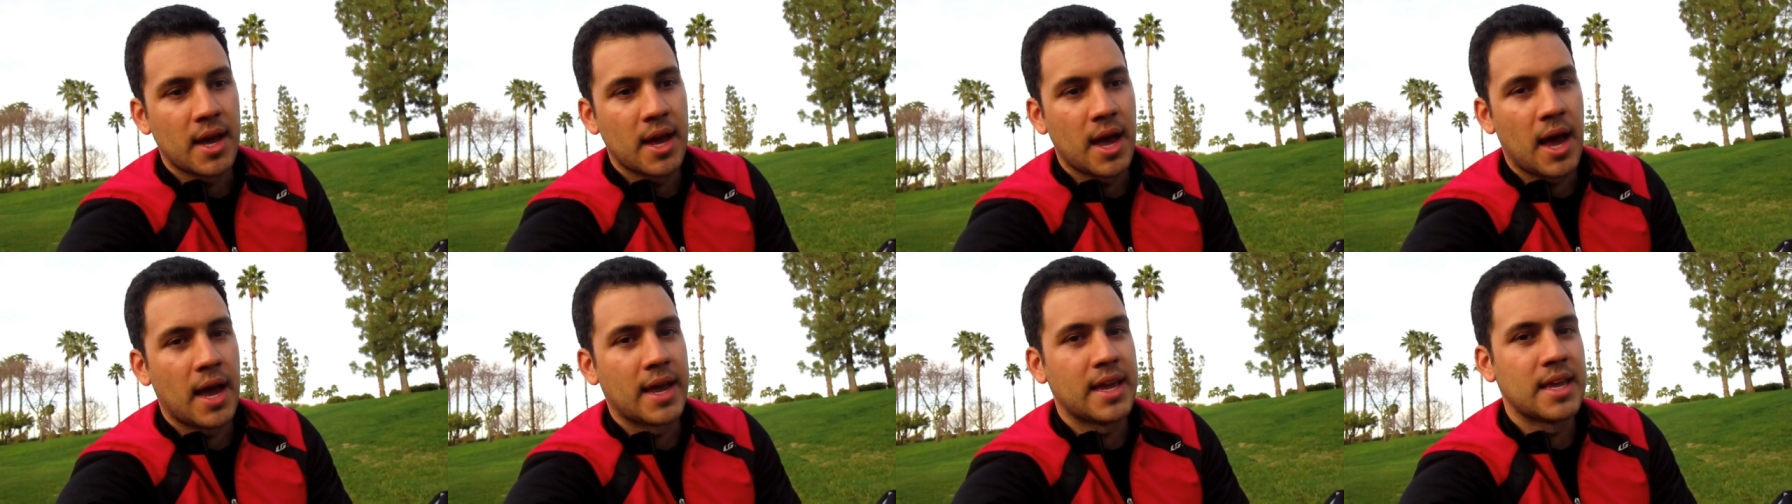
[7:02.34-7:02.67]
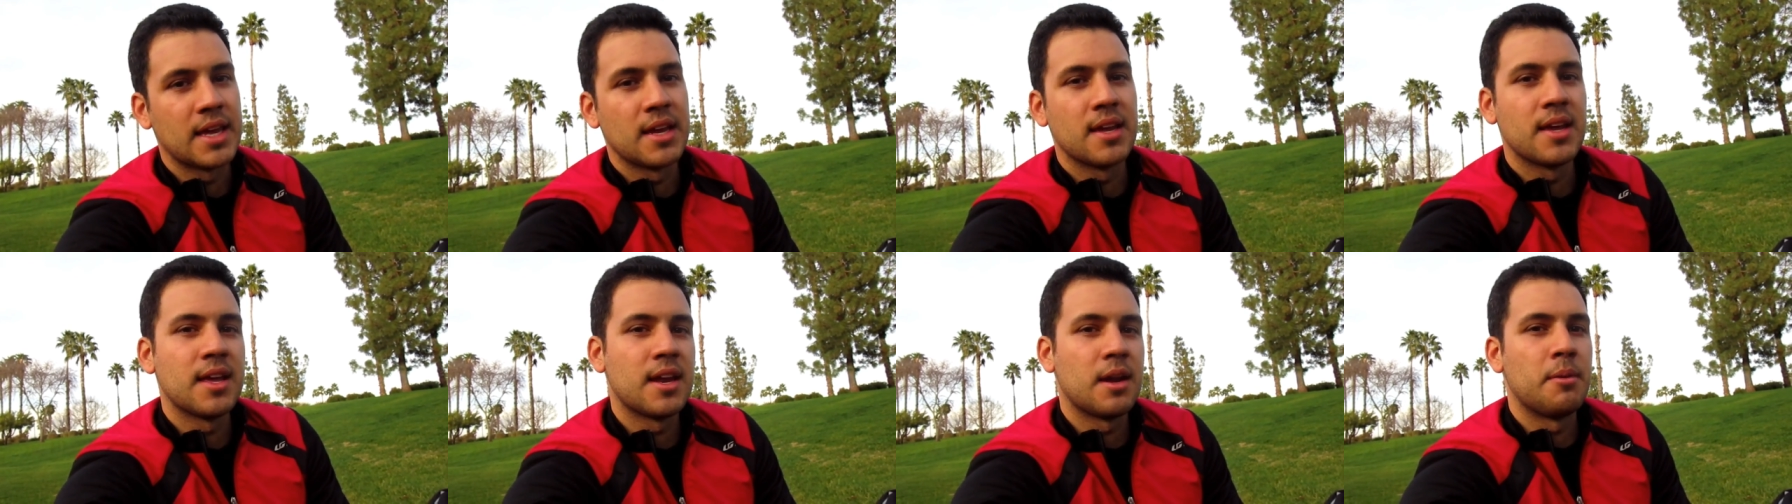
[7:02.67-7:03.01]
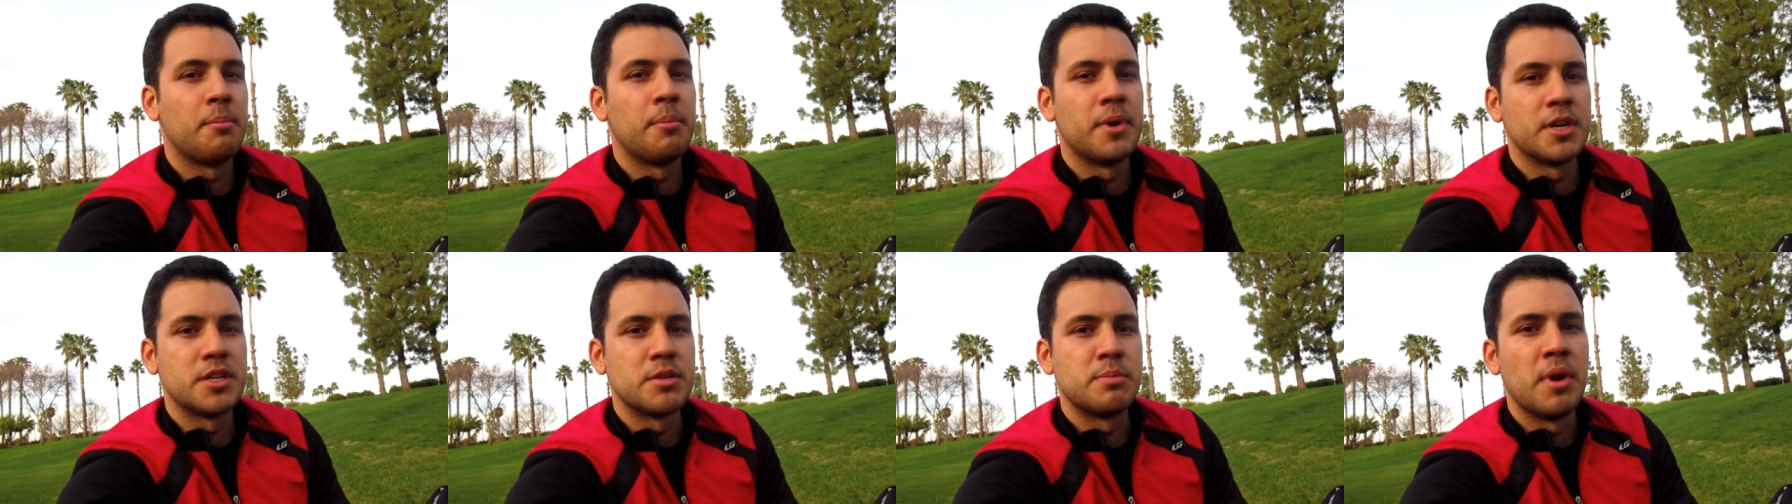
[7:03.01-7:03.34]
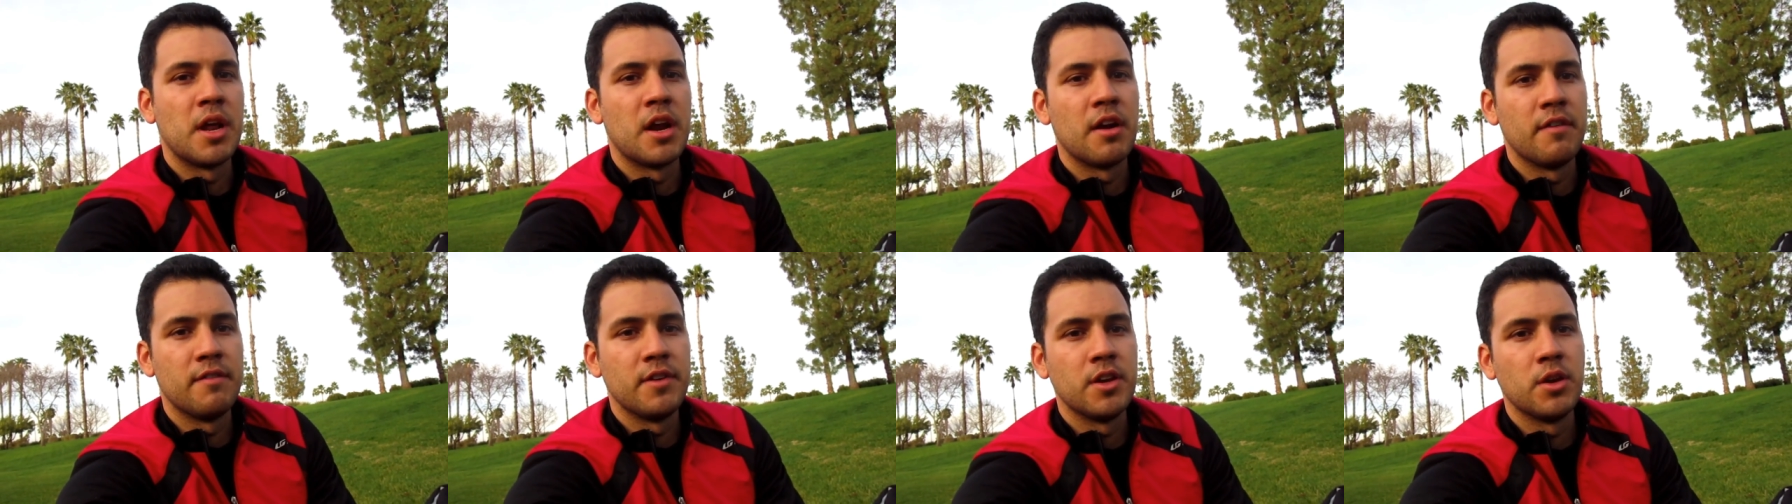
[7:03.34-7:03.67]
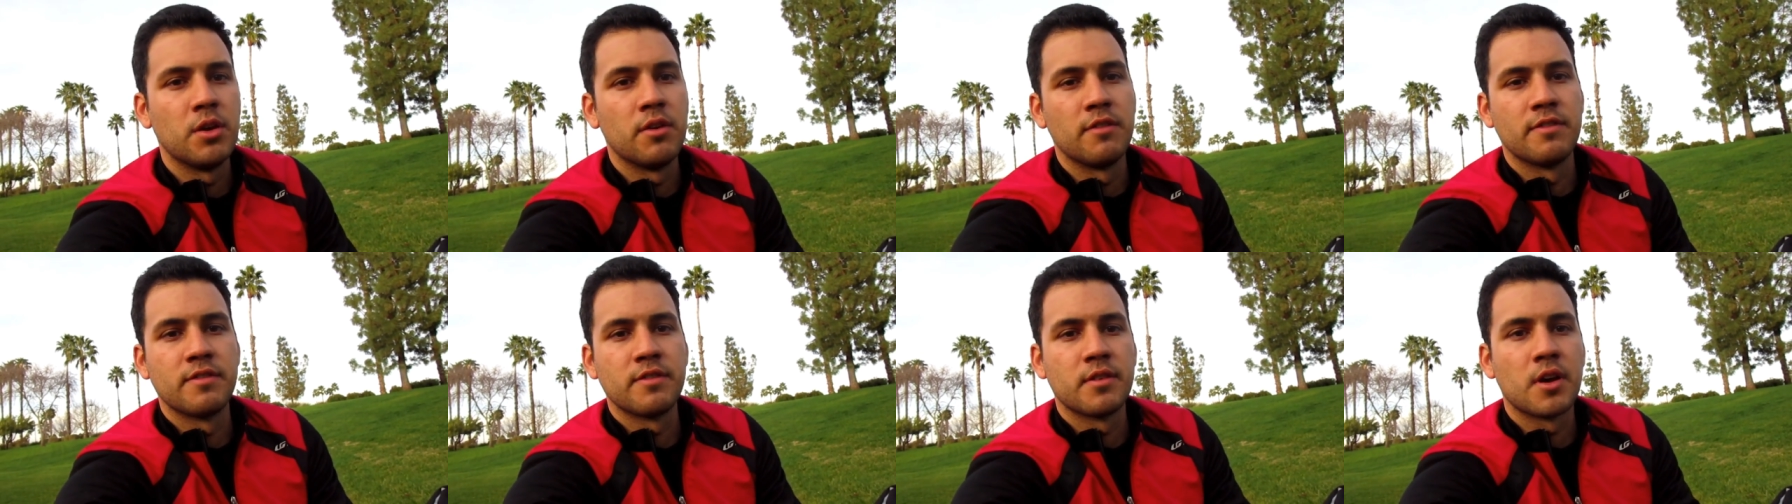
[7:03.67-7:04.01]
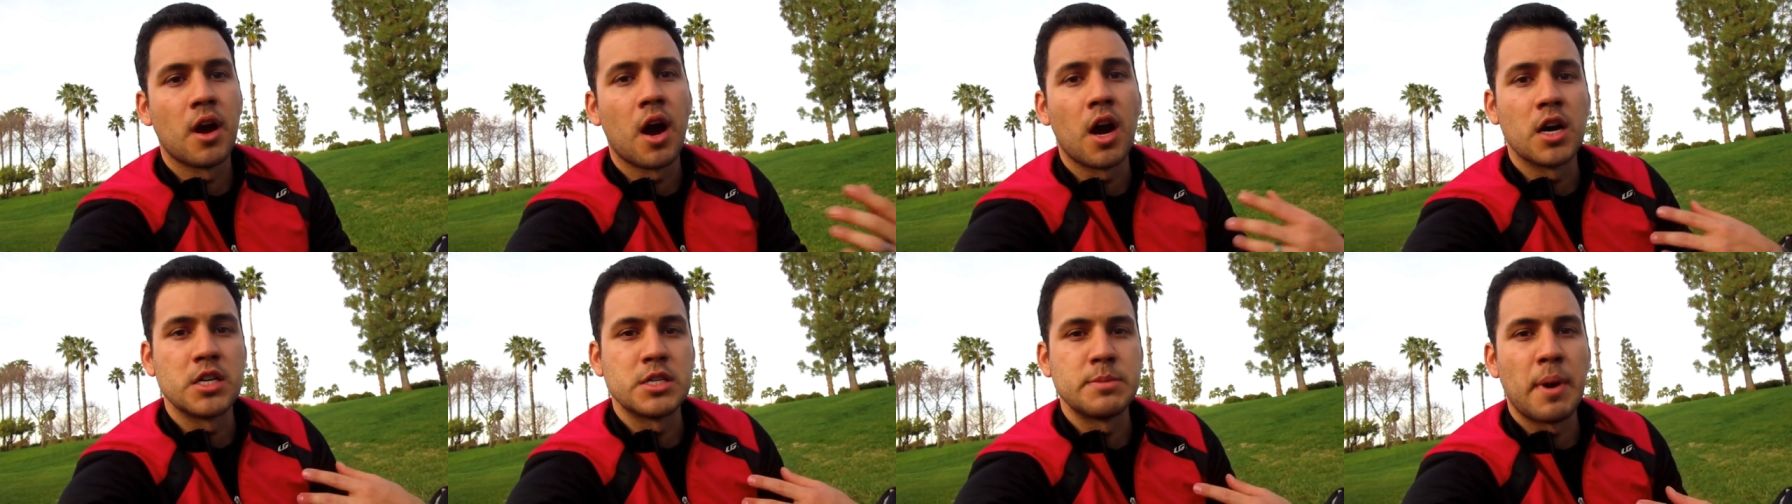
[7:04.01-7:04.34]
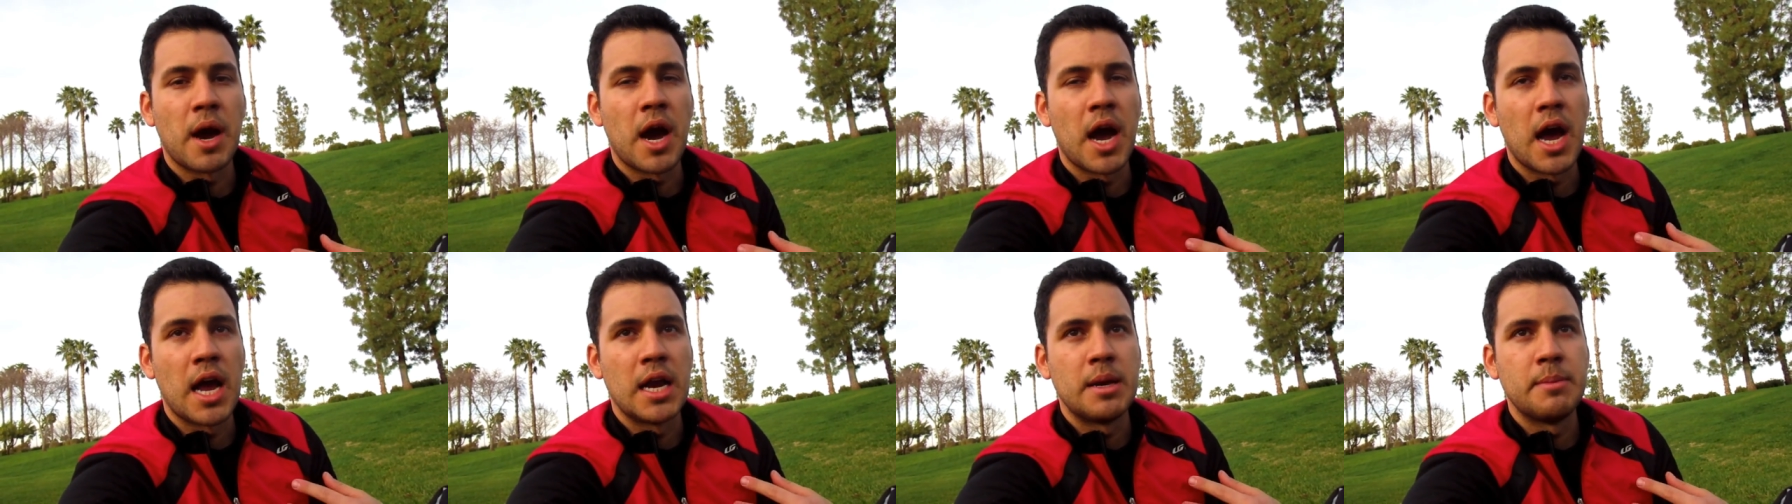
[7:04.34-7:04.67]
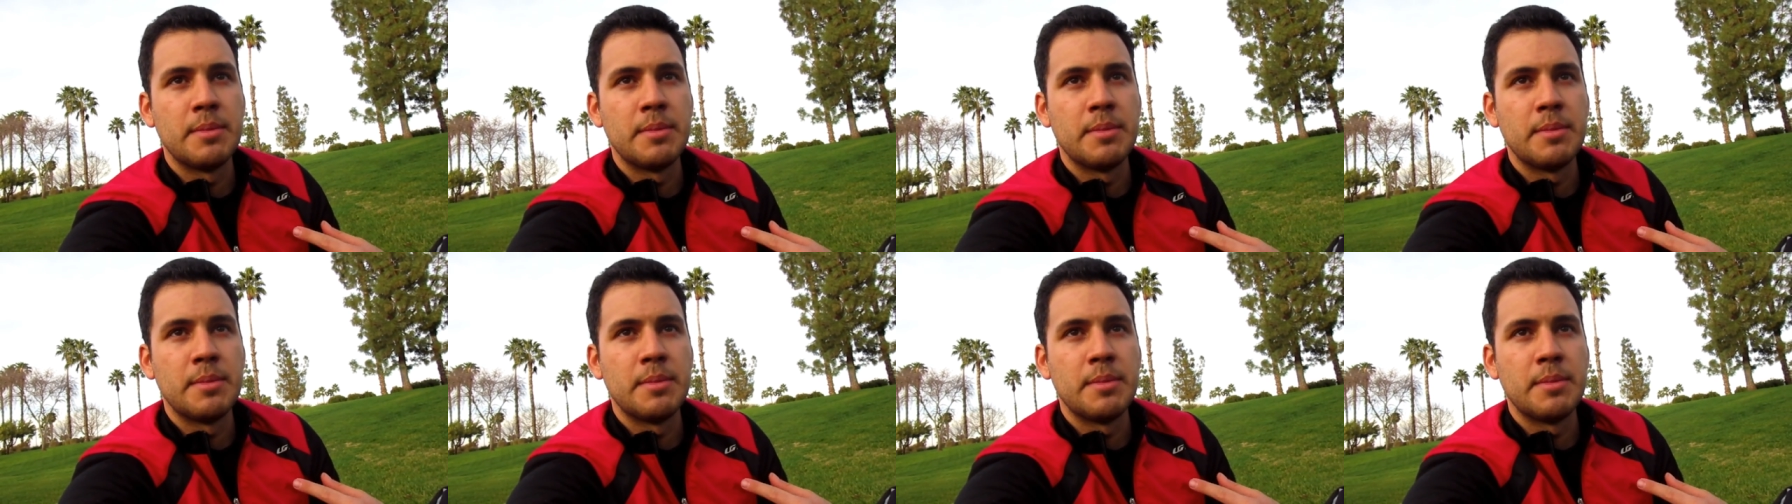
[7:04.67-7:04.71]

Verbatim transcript: I can get a much better view of cars behind